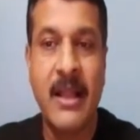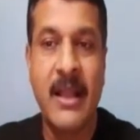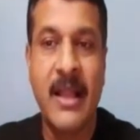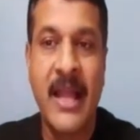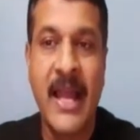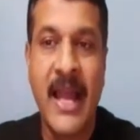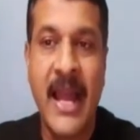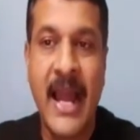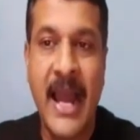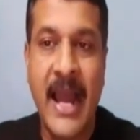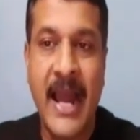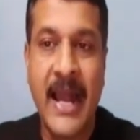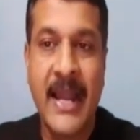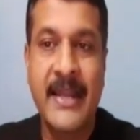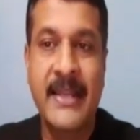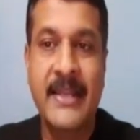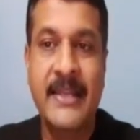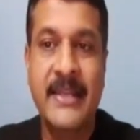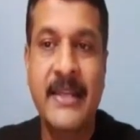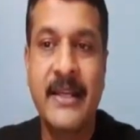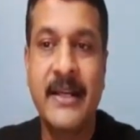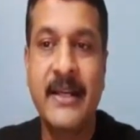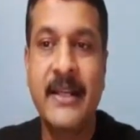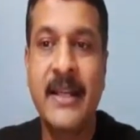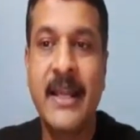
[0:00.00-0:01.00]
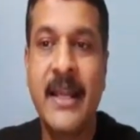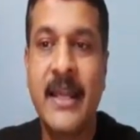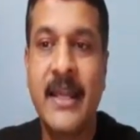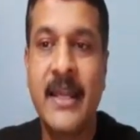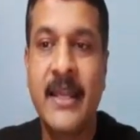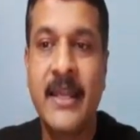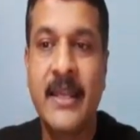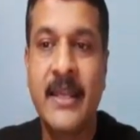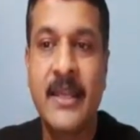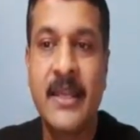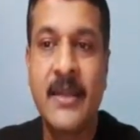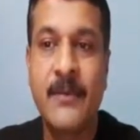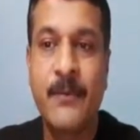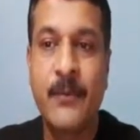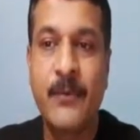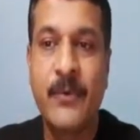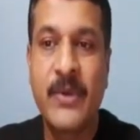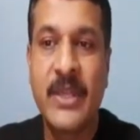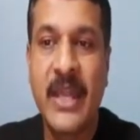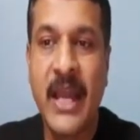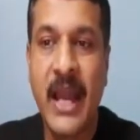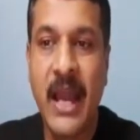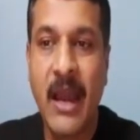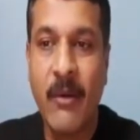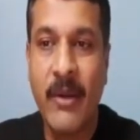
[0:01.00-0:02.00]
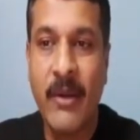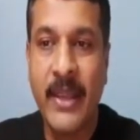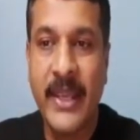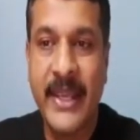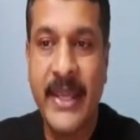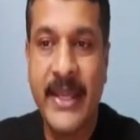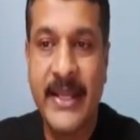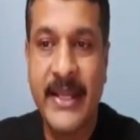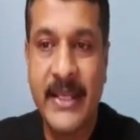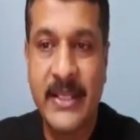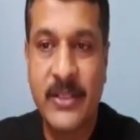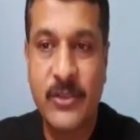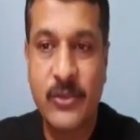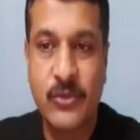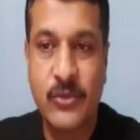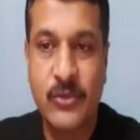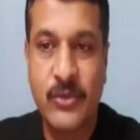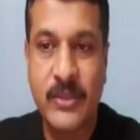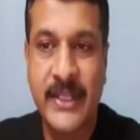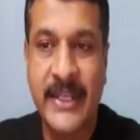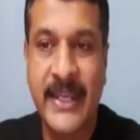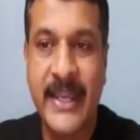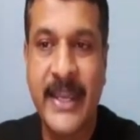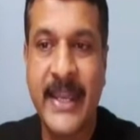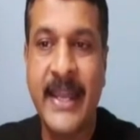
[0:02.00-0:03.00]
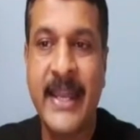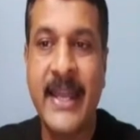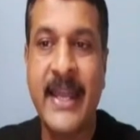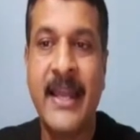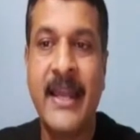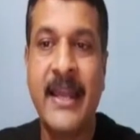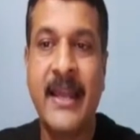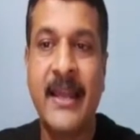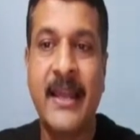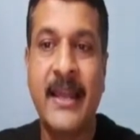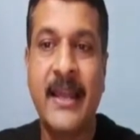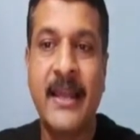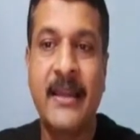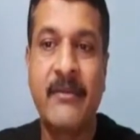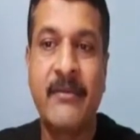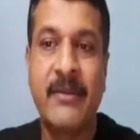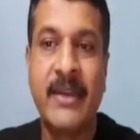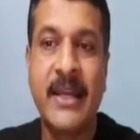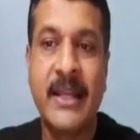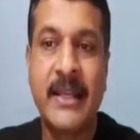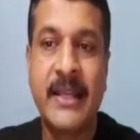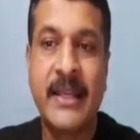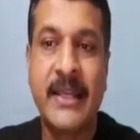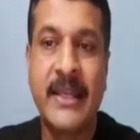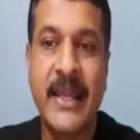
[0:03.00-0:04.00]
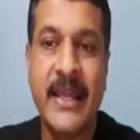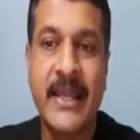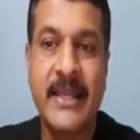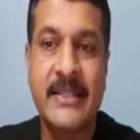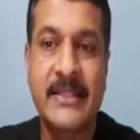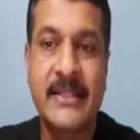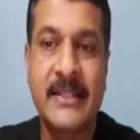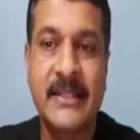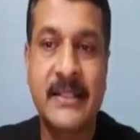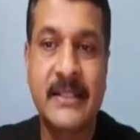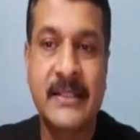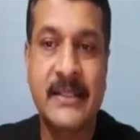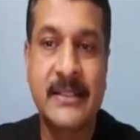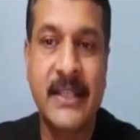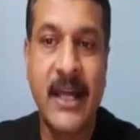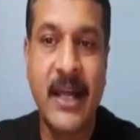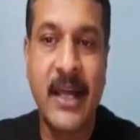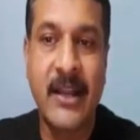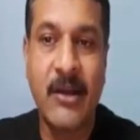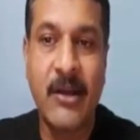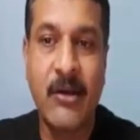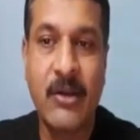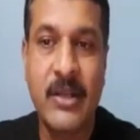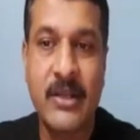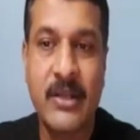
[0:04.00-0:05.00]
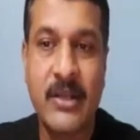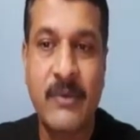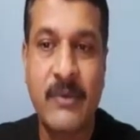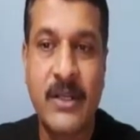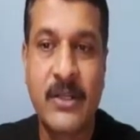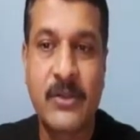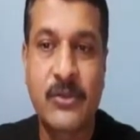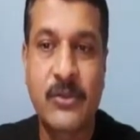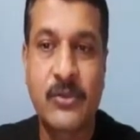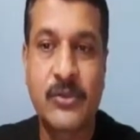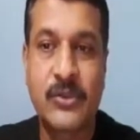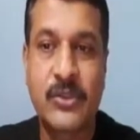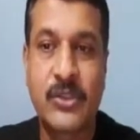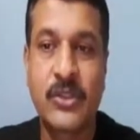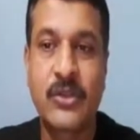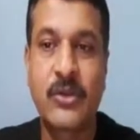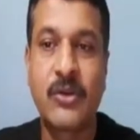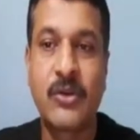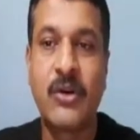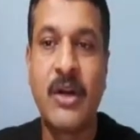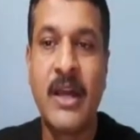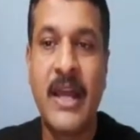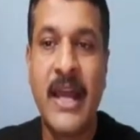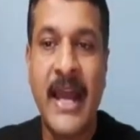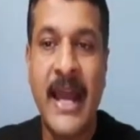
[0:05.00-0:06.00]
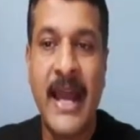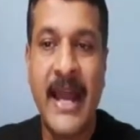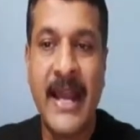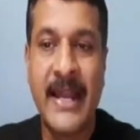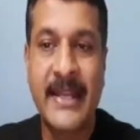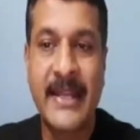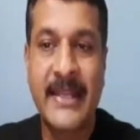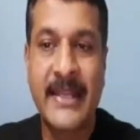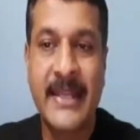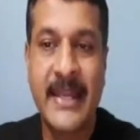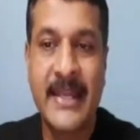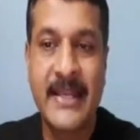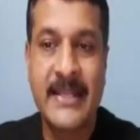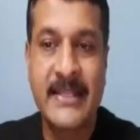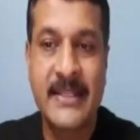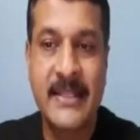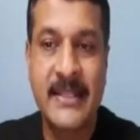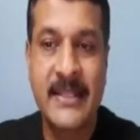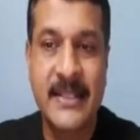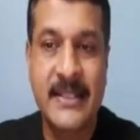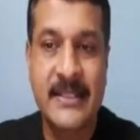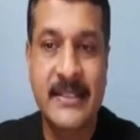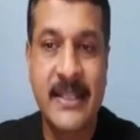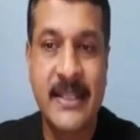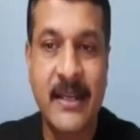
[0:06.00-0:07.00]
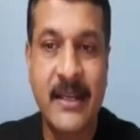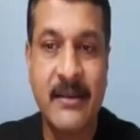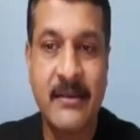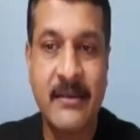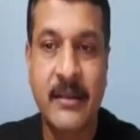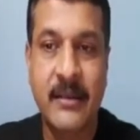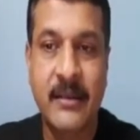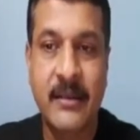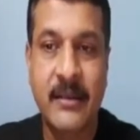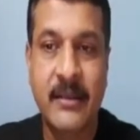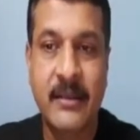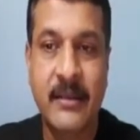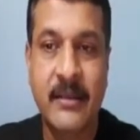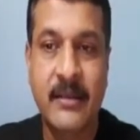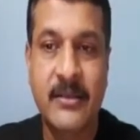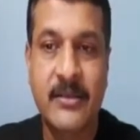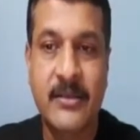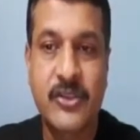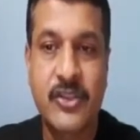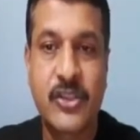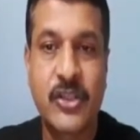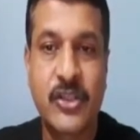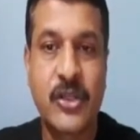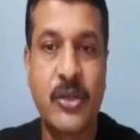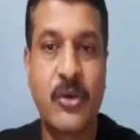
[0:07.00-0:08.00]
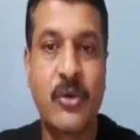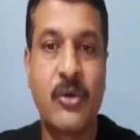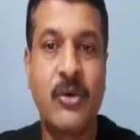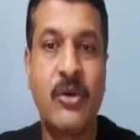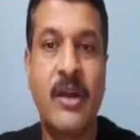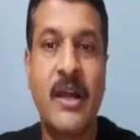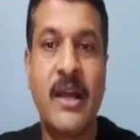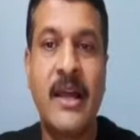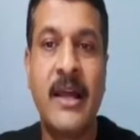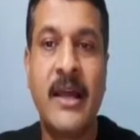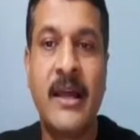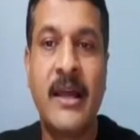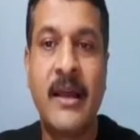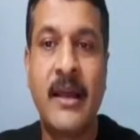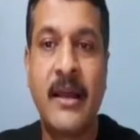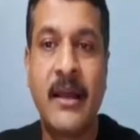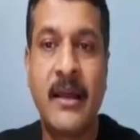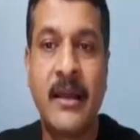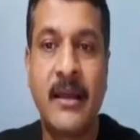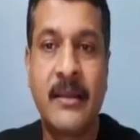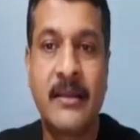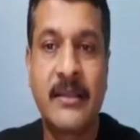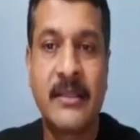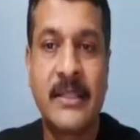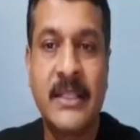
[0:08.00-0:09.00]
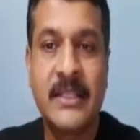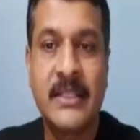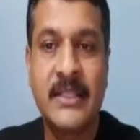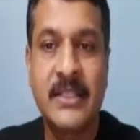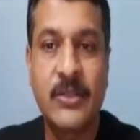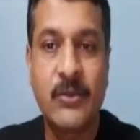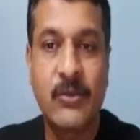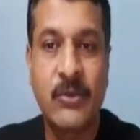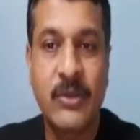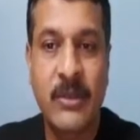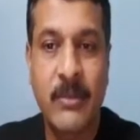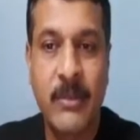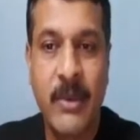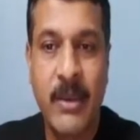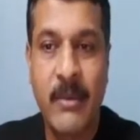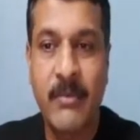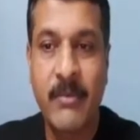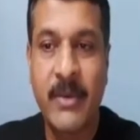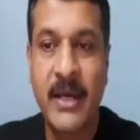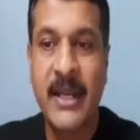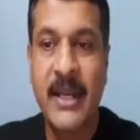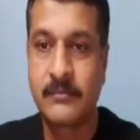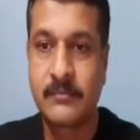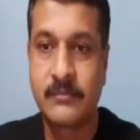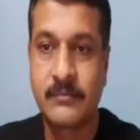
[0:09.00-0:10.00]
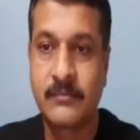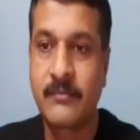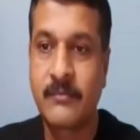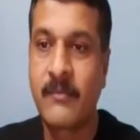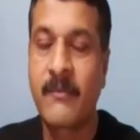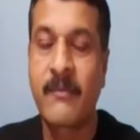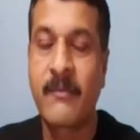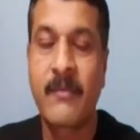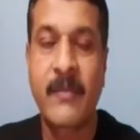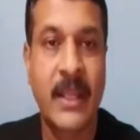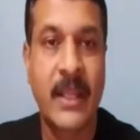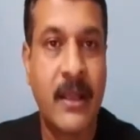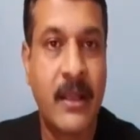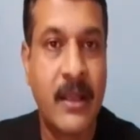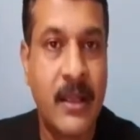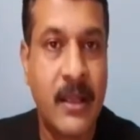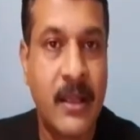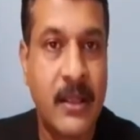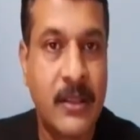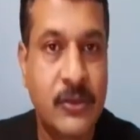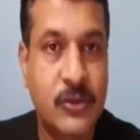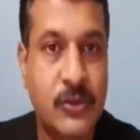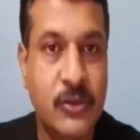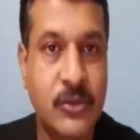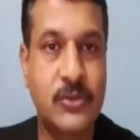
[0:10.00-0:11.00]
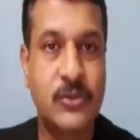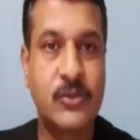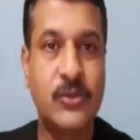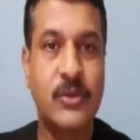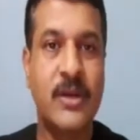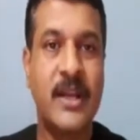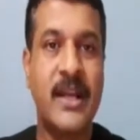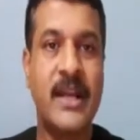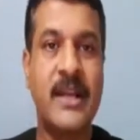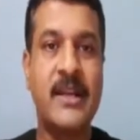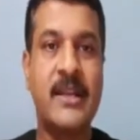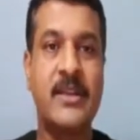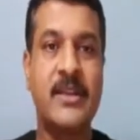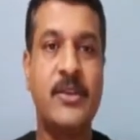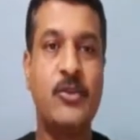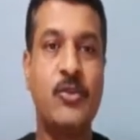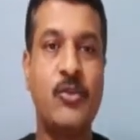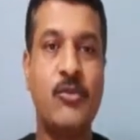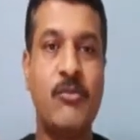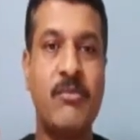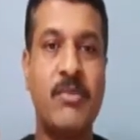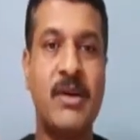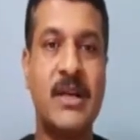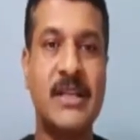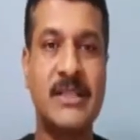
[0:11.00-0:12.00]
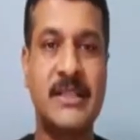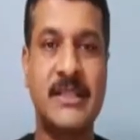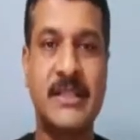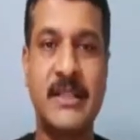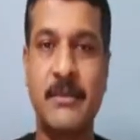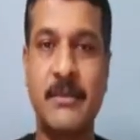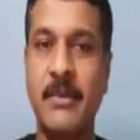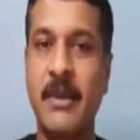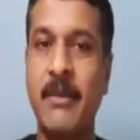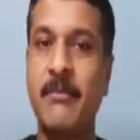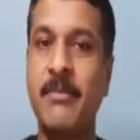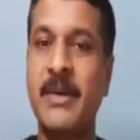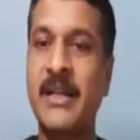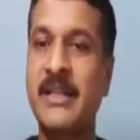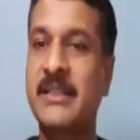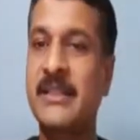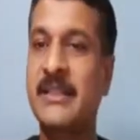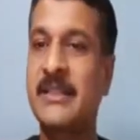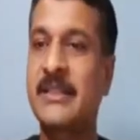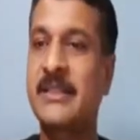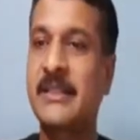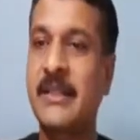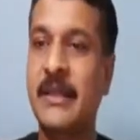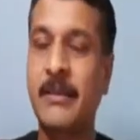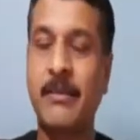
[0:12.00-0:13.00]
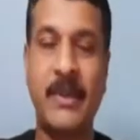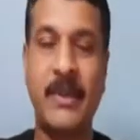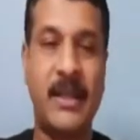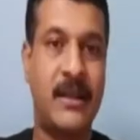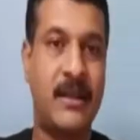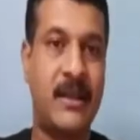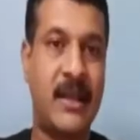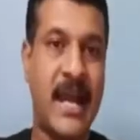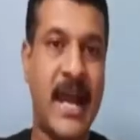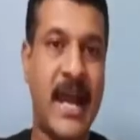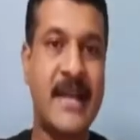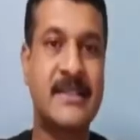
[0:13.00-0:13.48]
And here if we have a raised to k, where k is greater than or equal to 0 and k is less than 0, this you remember. So student, you must remember this table as